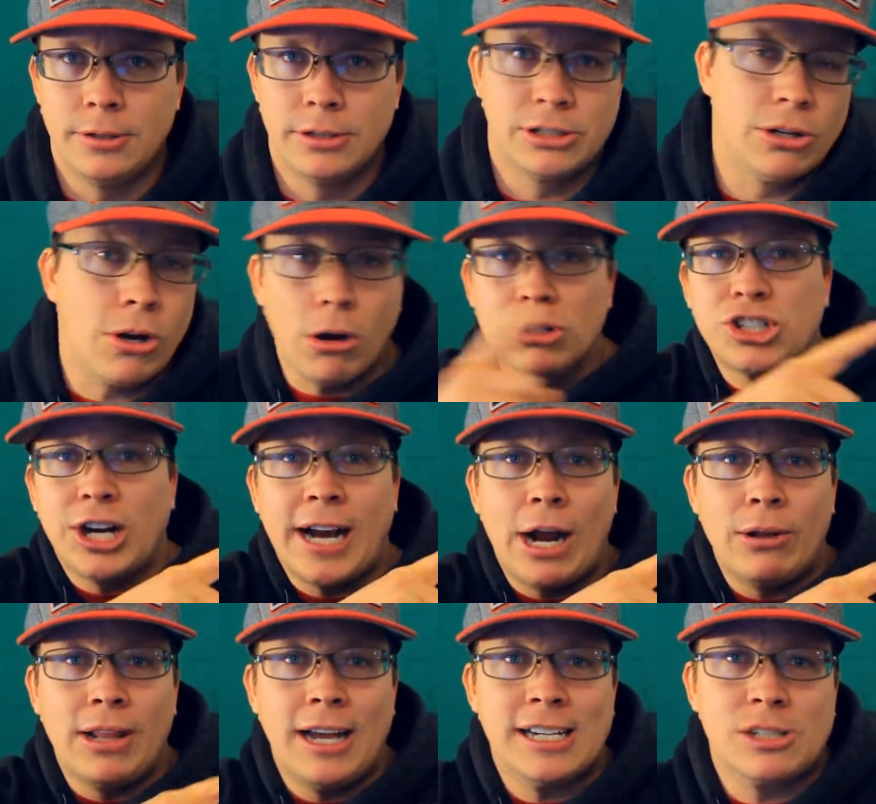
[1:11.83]
So go check
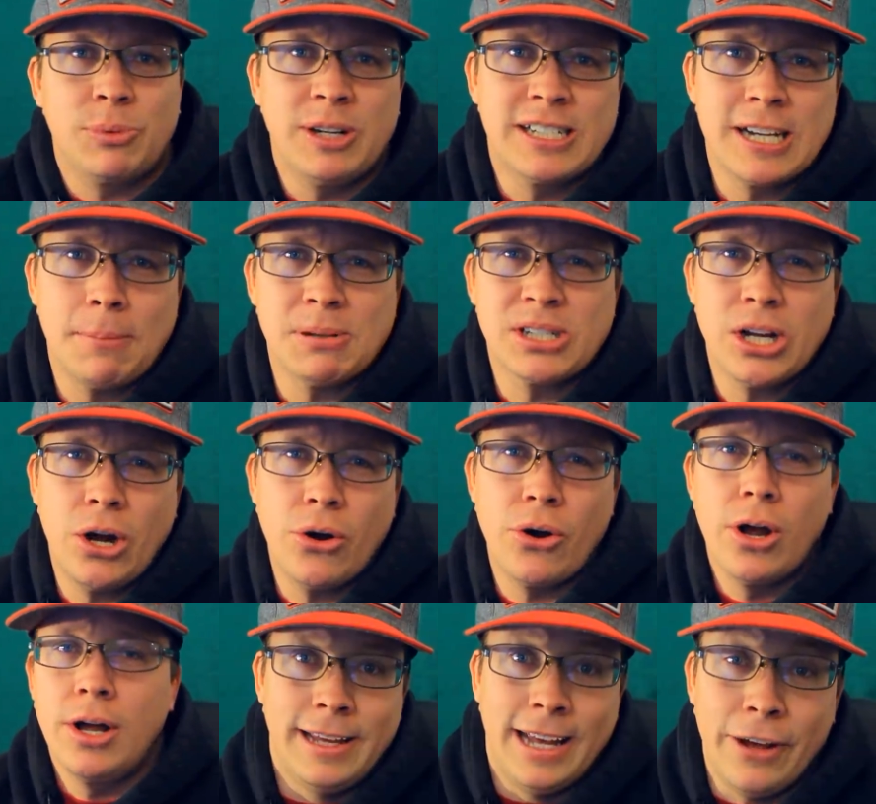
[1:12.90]
out last week's episode
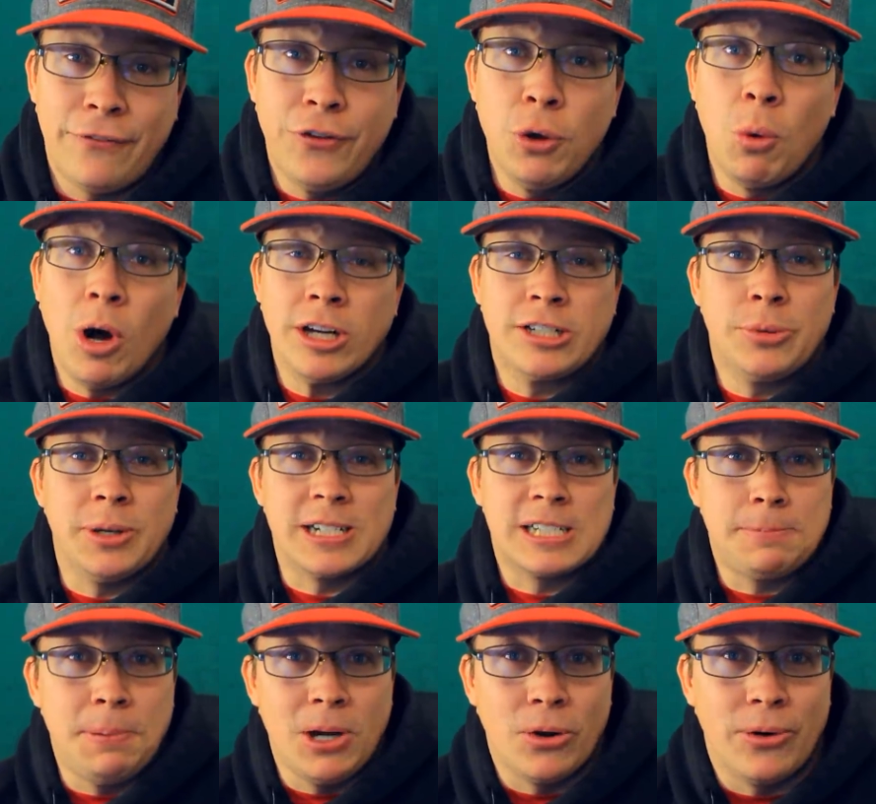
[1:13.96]
if you want to
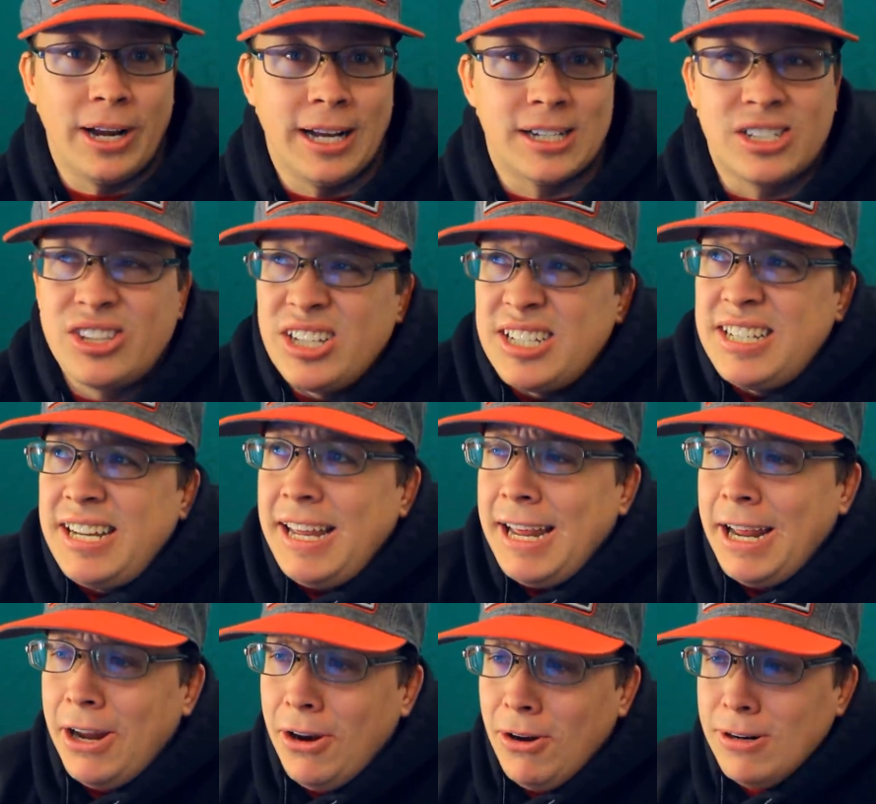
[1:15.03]
experience the
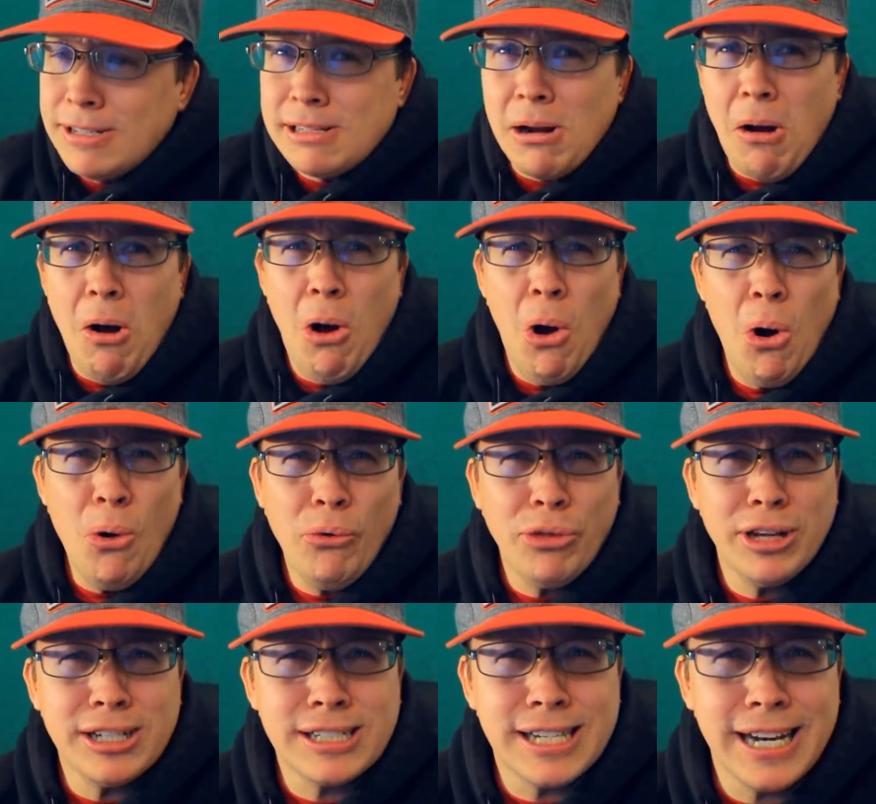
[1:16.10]
tears. Oh,
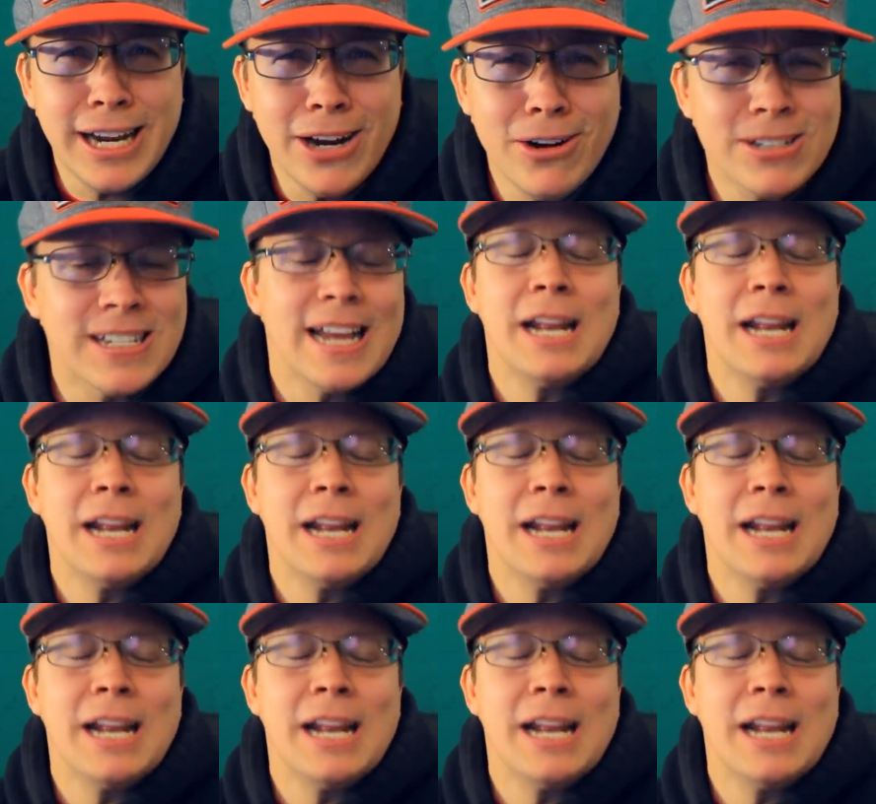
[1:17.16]
the tears.